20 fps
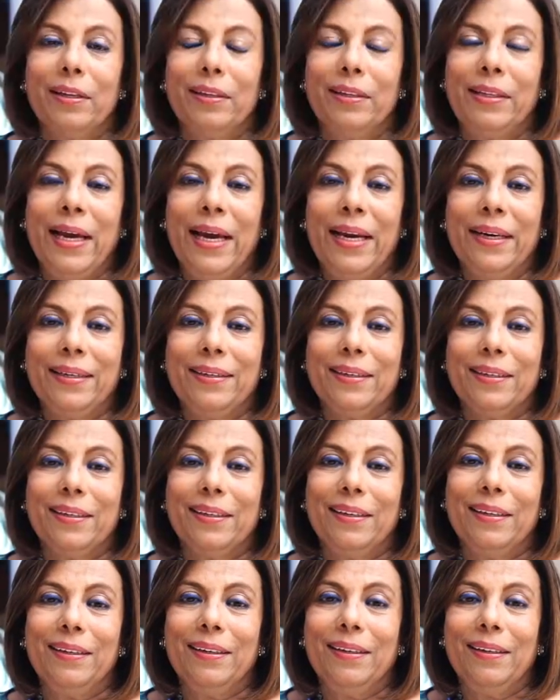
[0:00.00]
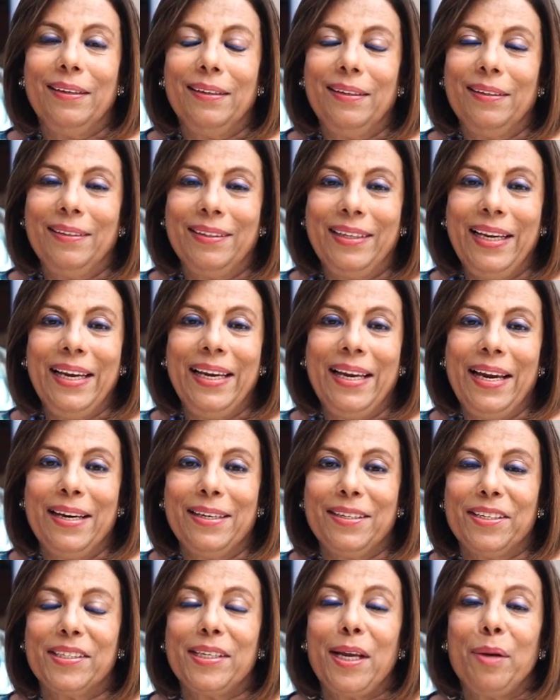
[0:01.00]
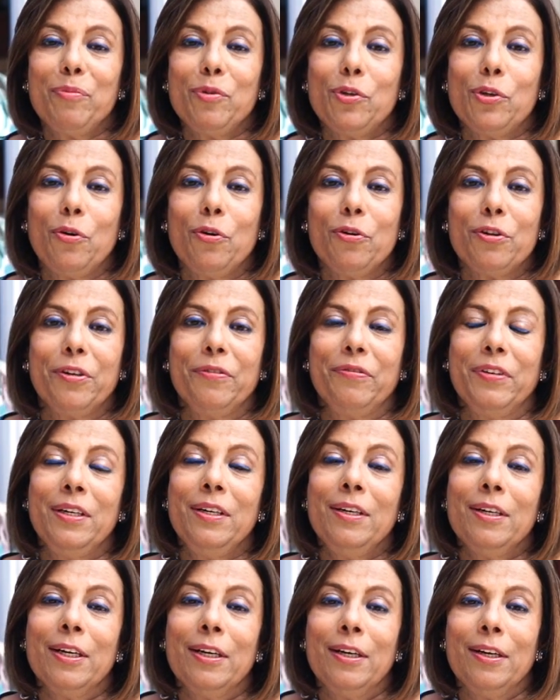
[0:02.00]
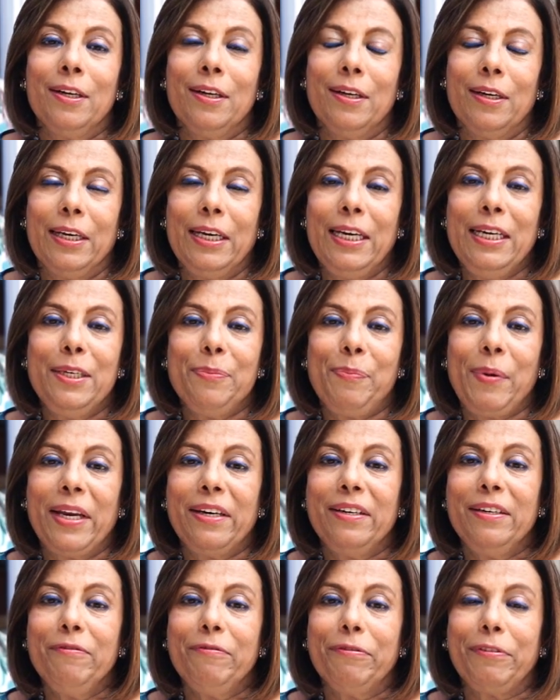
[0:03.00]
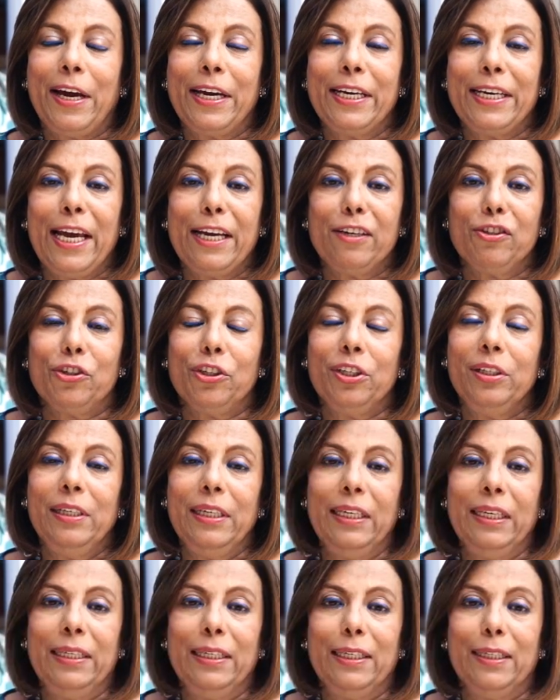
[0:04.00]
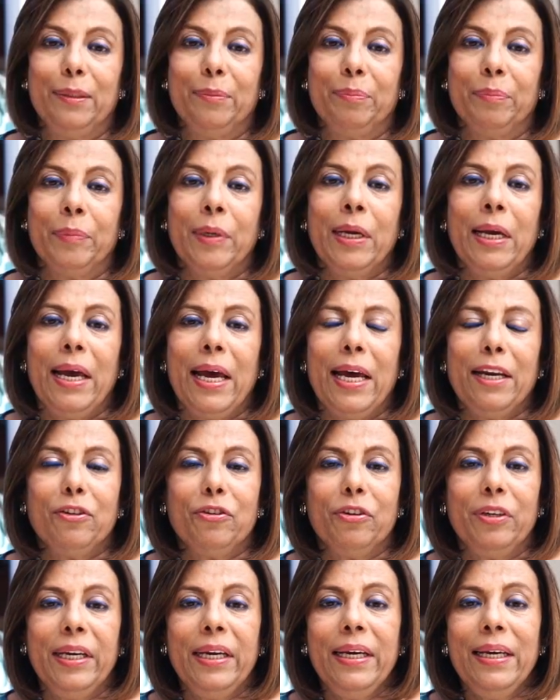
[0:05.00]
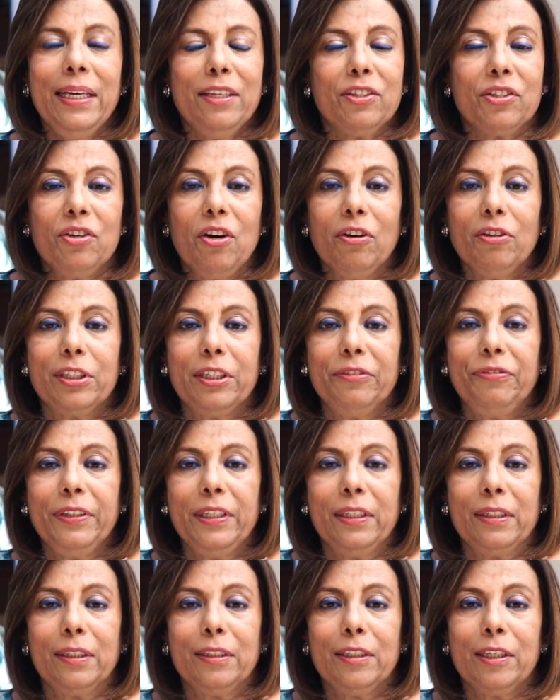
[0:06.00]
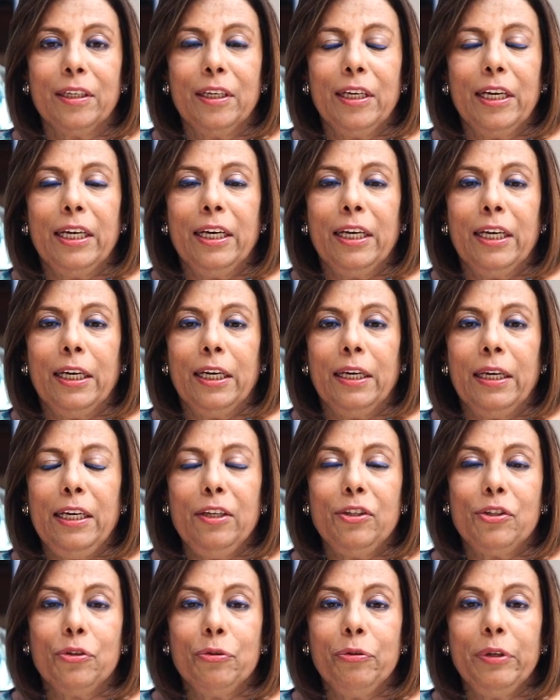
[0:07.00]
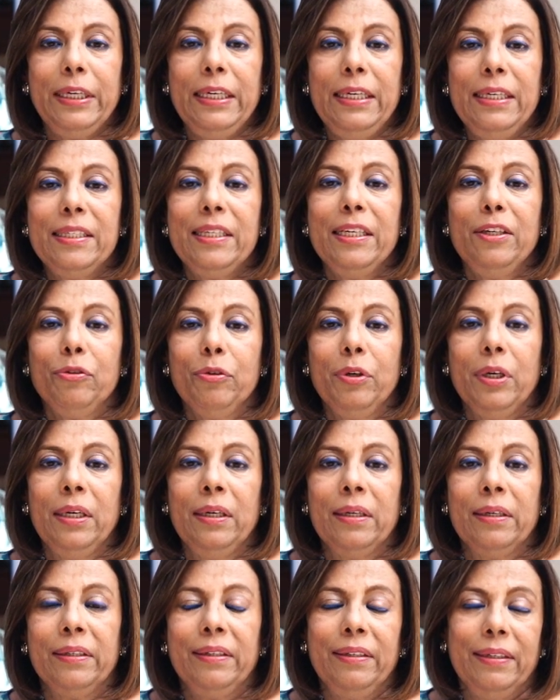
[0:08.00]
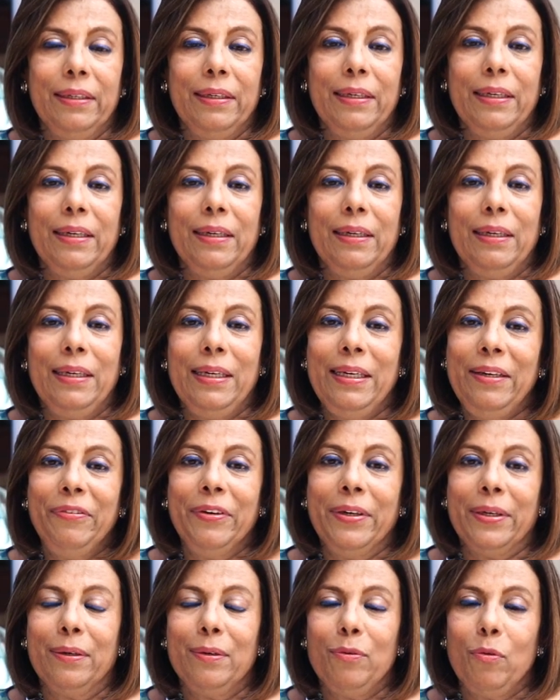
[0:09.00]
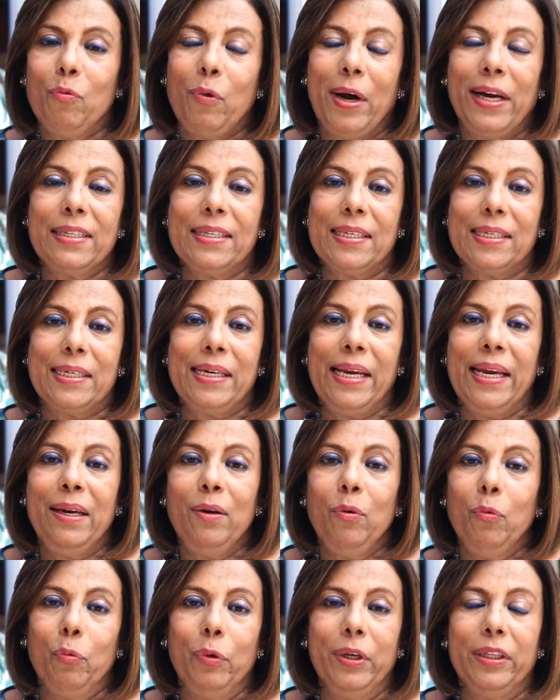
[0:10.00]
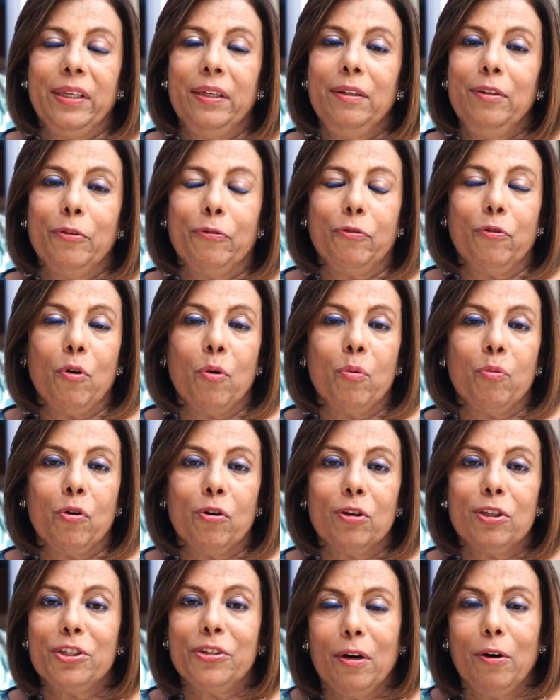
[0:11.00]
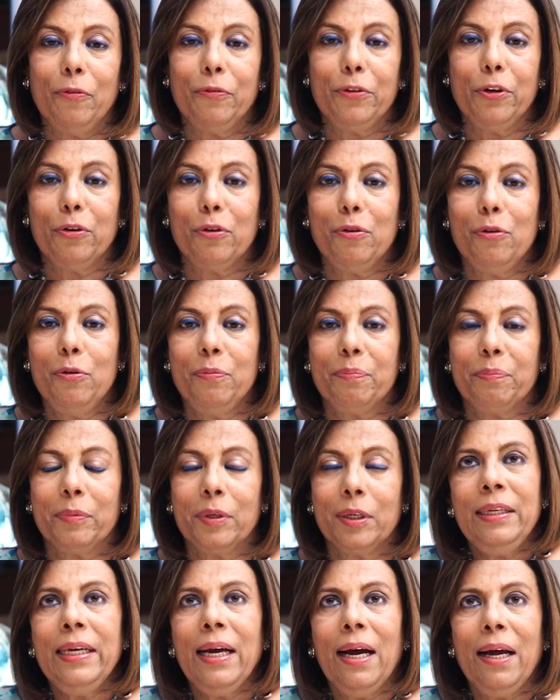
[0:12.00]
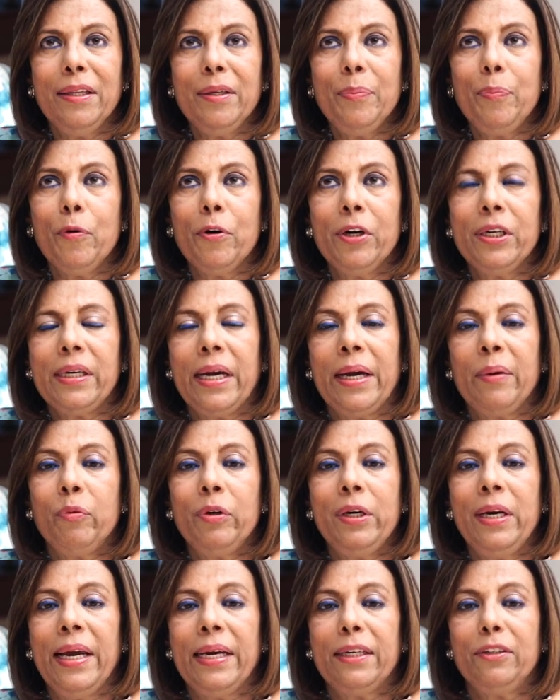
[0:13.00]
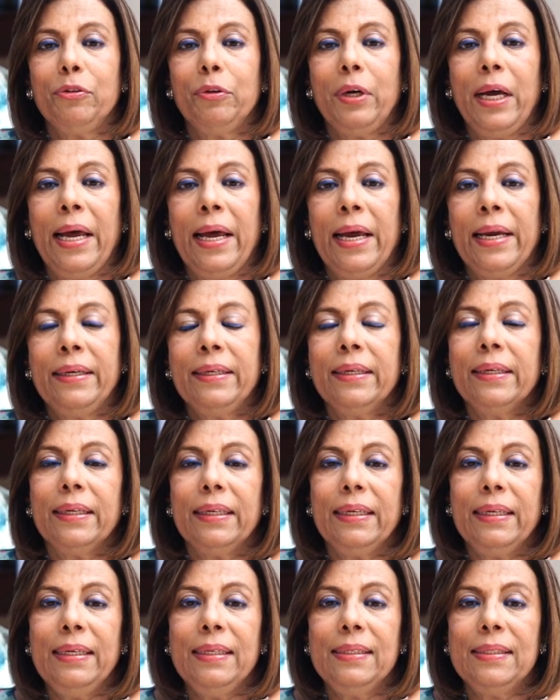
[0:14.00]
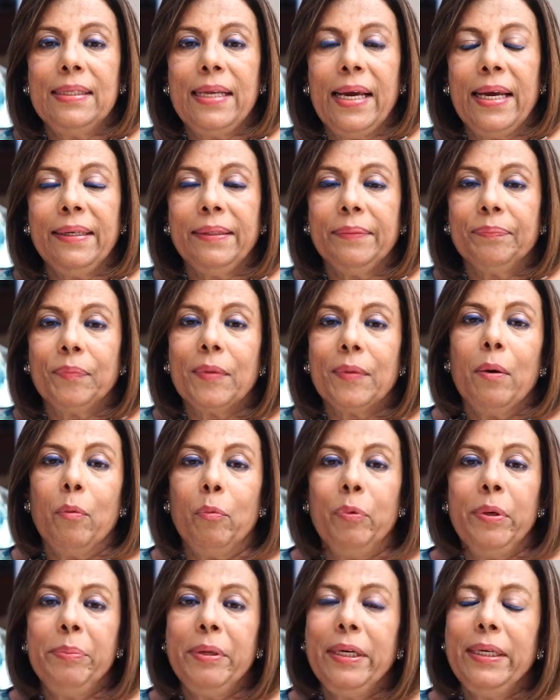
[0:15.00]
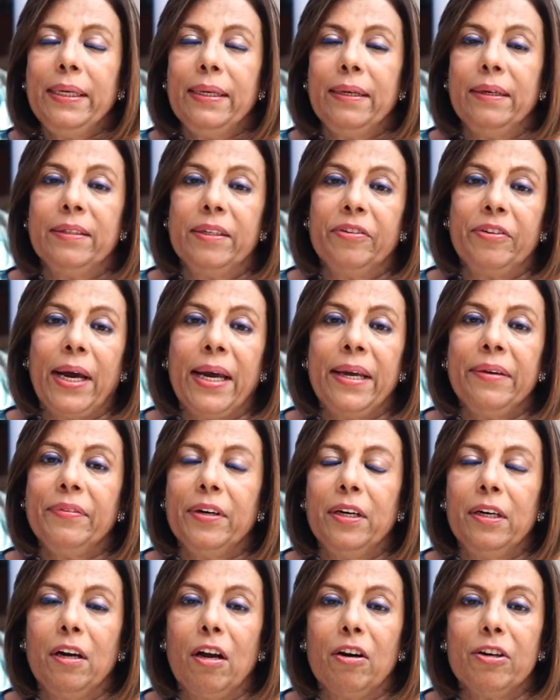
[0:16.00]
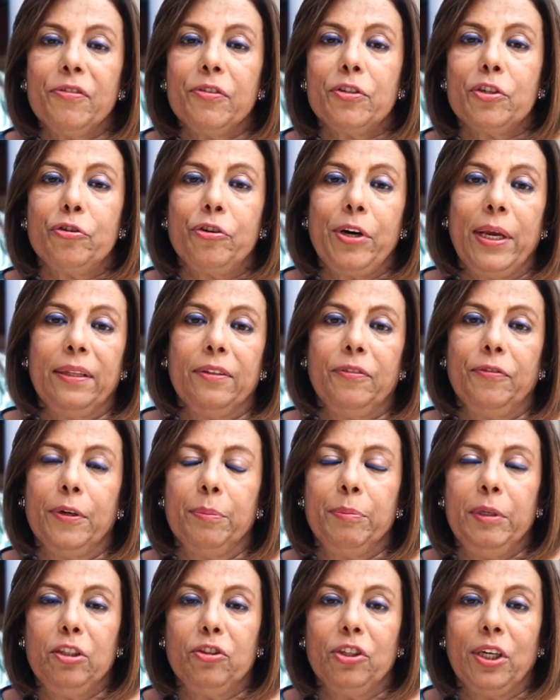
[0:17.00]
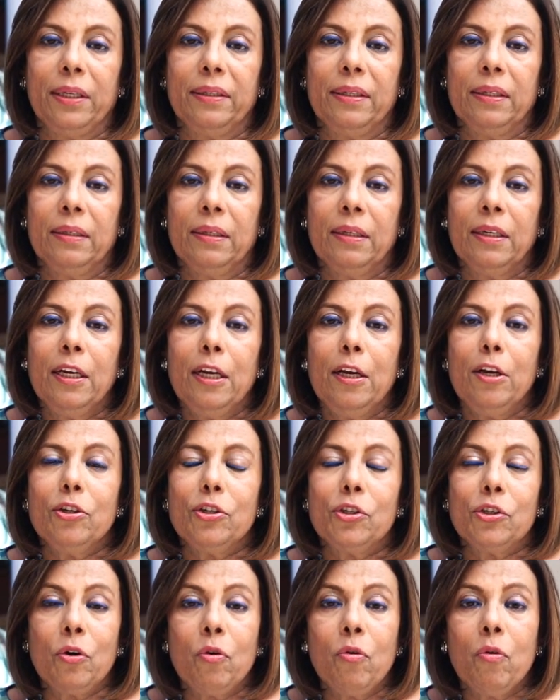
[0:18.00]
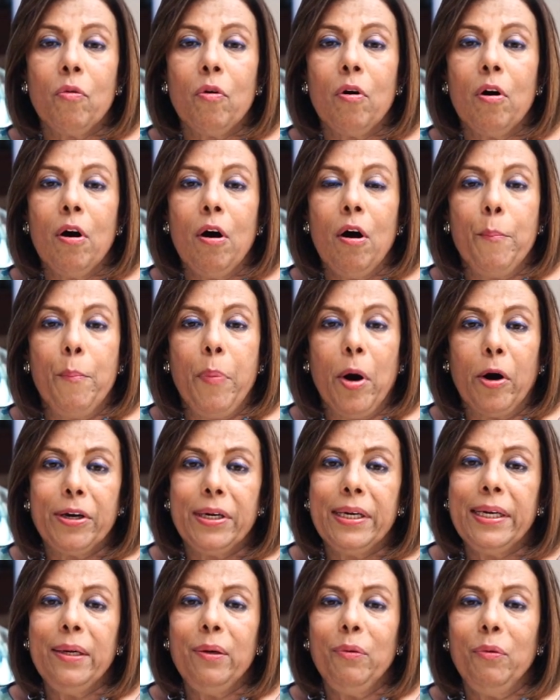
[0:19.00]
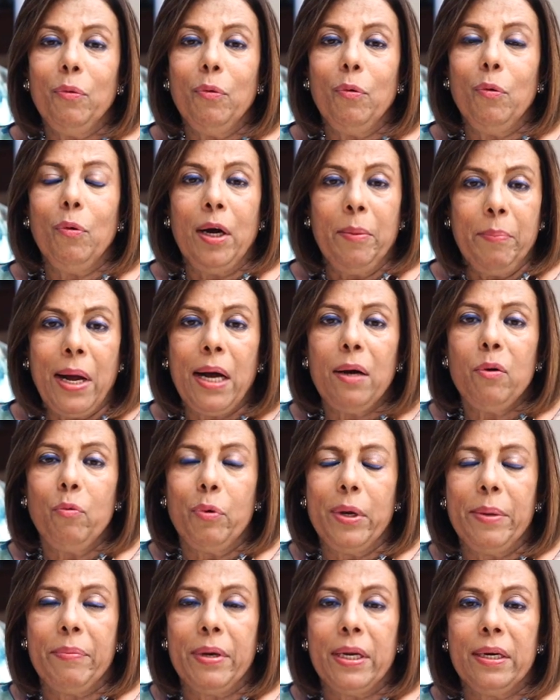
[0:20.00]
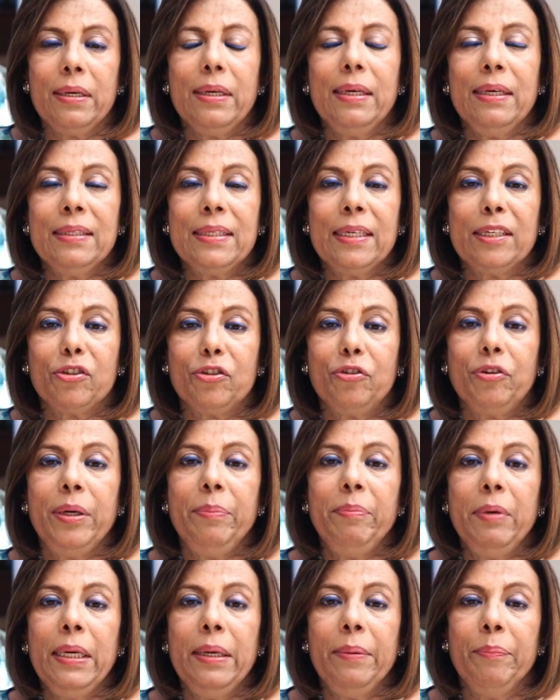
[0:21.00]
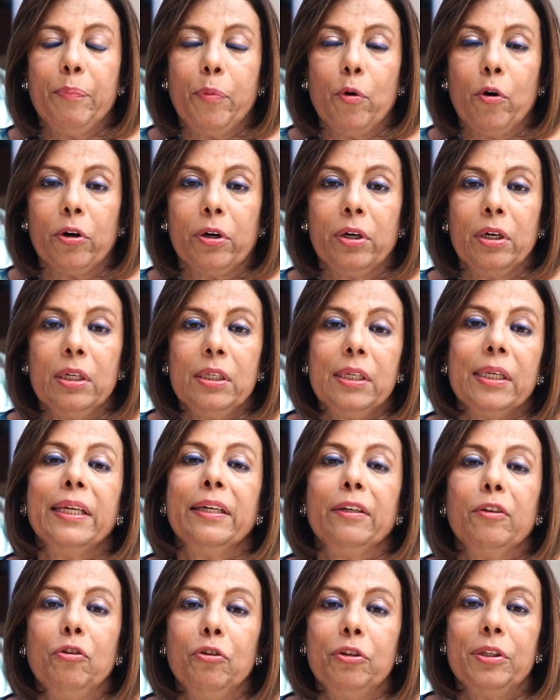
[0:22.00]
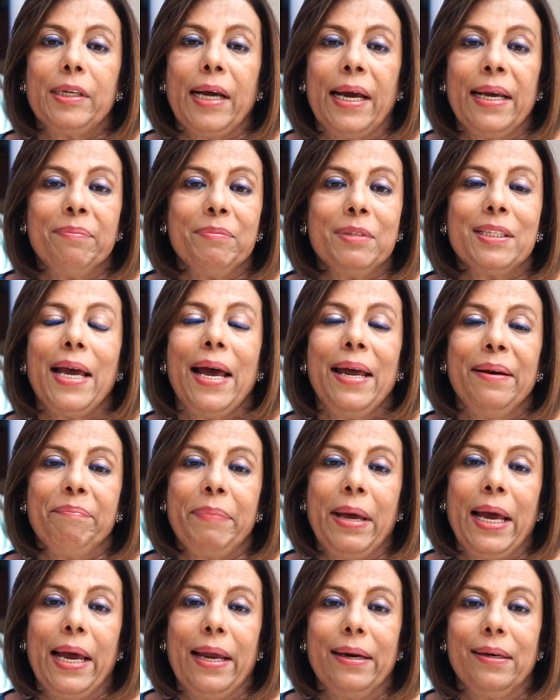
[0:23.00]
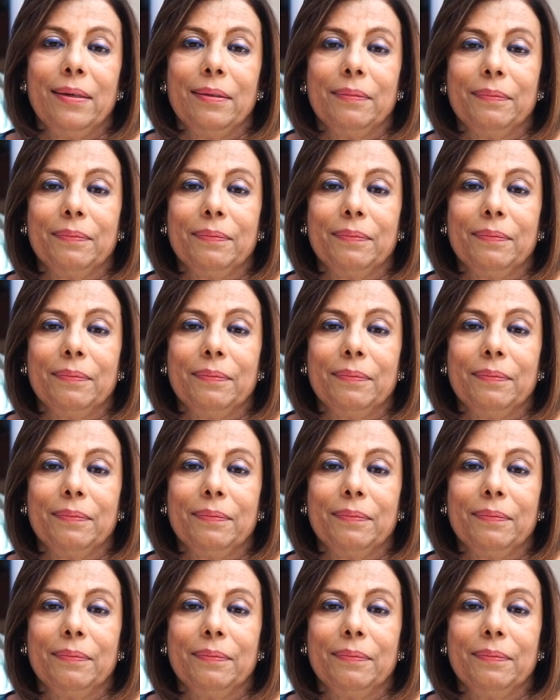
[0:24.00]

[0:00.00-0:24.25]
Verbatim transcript: that they get some sort of a independent financial income. And today it's not difficult. It's so easy to earn even while staying within the four walls of your home. The other point I would like to add is that women derive a lot of strength from each other. So bonding among women is extremely important in good times and bad.